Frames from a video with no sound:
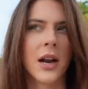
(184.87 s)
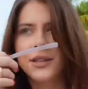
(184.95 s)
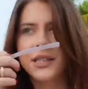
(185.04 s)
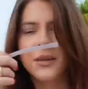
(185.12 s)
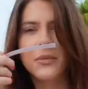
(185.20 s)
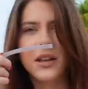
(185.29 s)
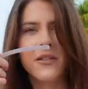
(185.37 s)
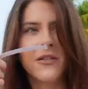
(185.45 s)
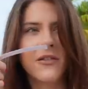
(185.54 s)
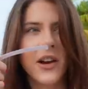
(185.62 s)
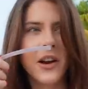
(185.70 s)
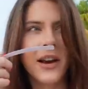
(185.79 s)
There's something
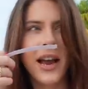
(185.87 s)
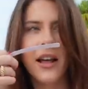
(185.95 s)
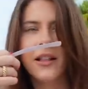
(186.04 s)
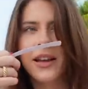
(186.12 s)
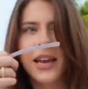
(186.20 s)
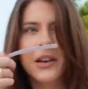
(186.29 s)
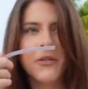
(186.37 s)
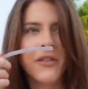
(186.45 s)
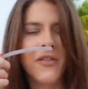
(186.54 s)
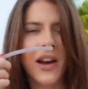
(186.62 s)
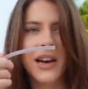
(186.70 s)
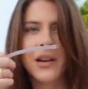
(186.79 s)
very elegant and
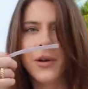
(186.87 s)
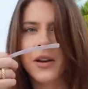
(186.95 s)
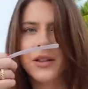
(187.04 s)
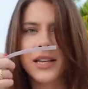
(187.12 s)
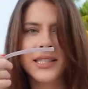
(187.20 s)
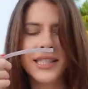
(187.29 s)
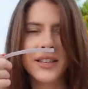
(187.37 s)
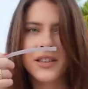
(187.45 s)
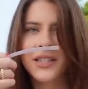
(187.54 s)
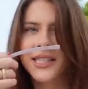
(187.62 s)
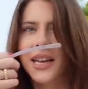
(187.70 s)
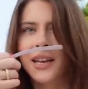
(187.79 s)
refined about this and
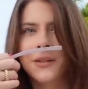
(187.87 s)
there's